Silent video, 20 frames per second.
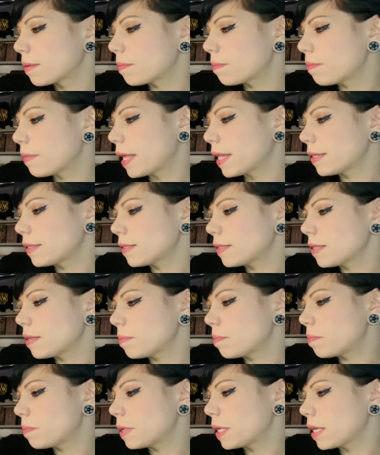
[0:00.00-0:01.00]
meant to
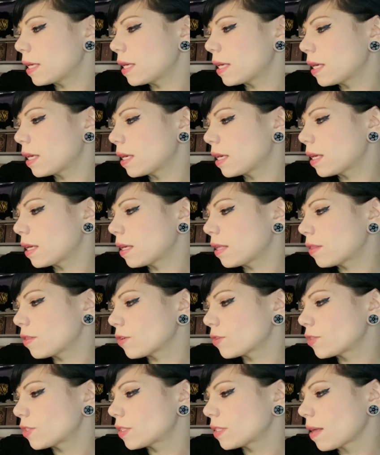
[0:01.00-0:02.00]
be.
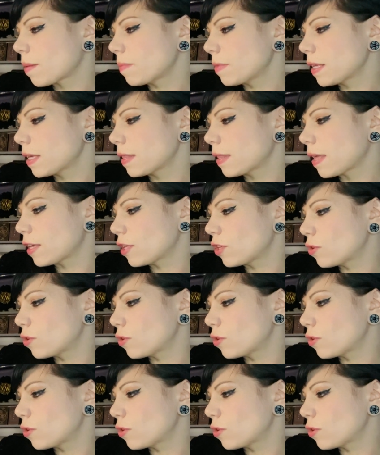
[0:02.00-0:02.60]
There's something